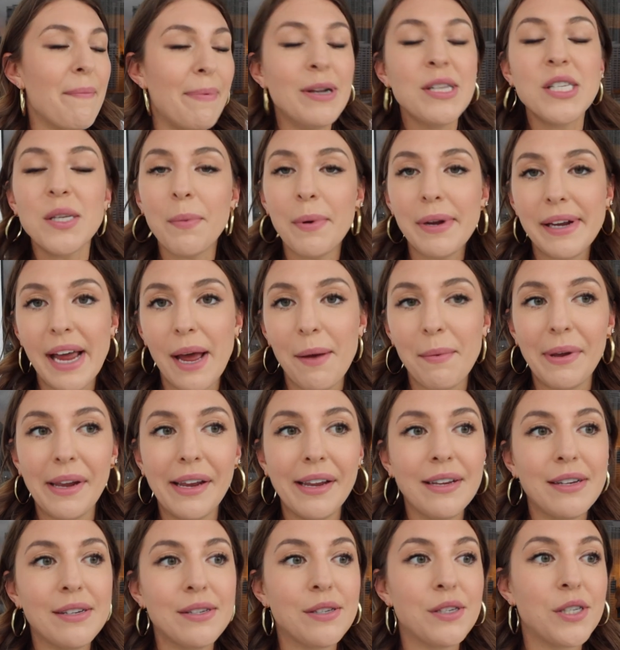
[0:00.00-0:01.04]
I've been to
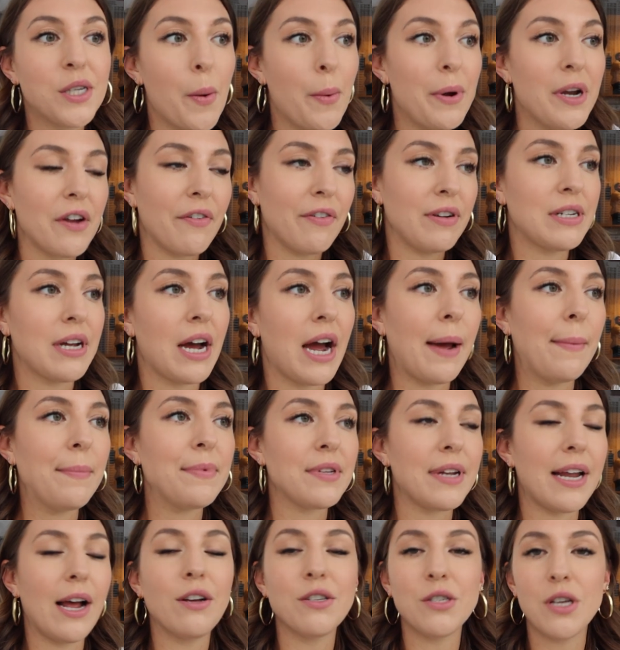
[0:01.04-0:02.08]
Miami so many different times,
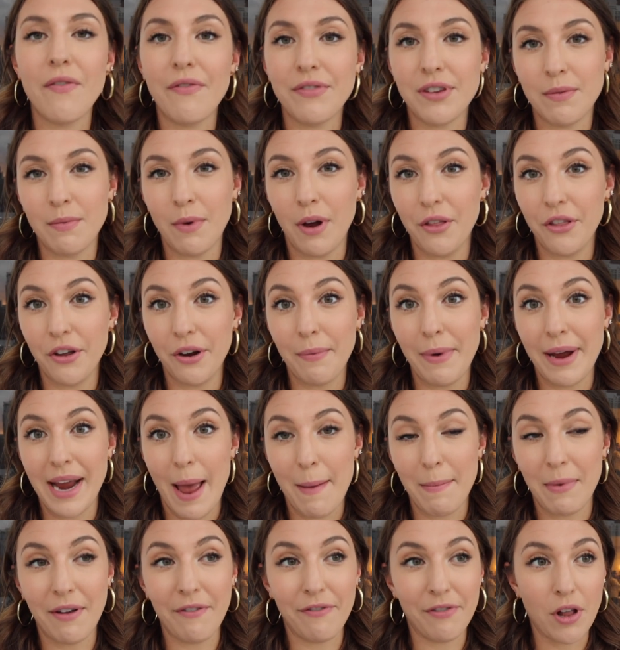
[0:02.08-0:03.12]
and I also have some other
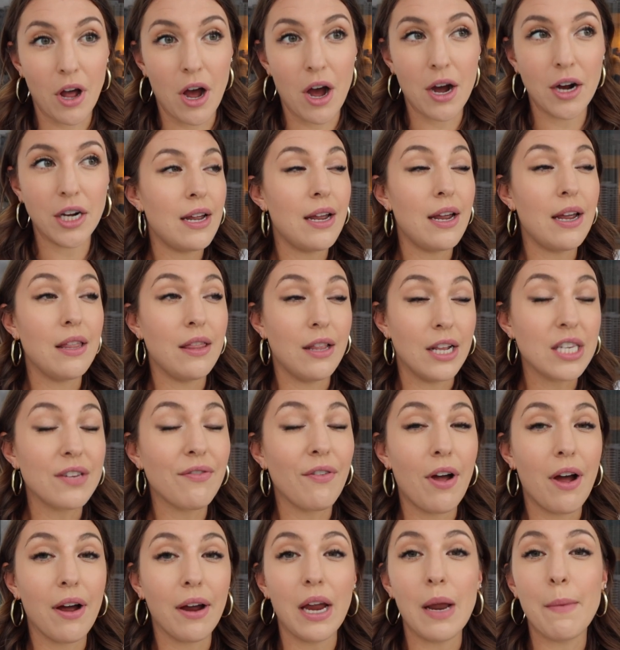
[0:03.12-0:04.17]
Miami vlogs. This
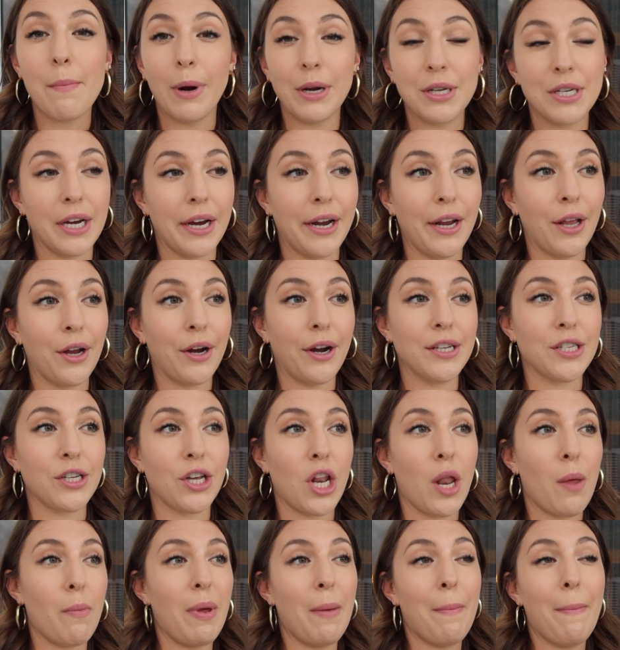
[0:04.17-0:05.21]
vlog in particular is
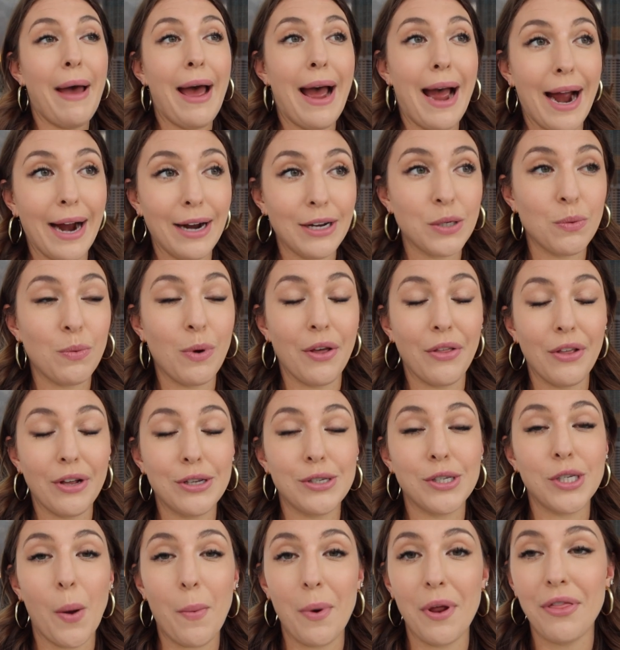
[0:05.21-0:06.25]
going to be packed with
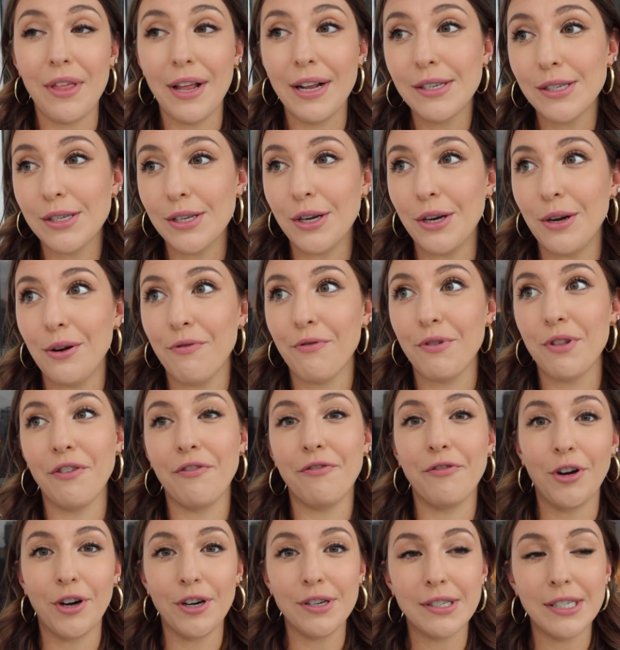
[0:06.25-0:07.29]
so many things to do. For the
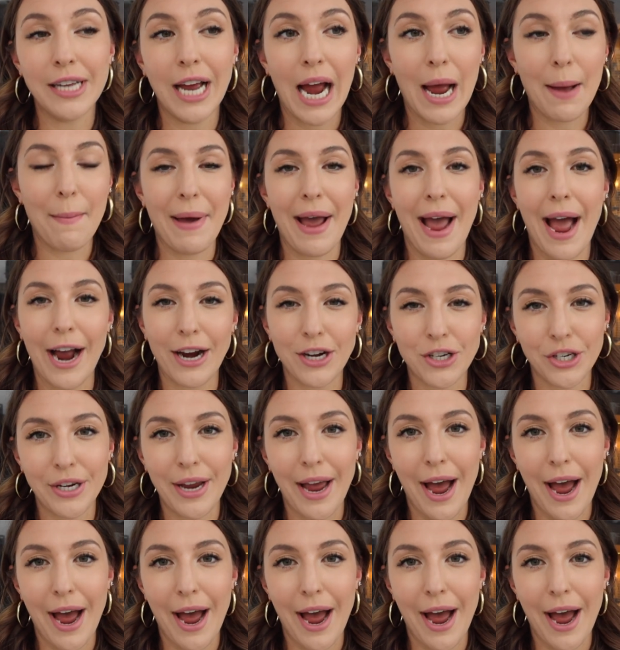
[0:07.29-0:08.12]
first time I actually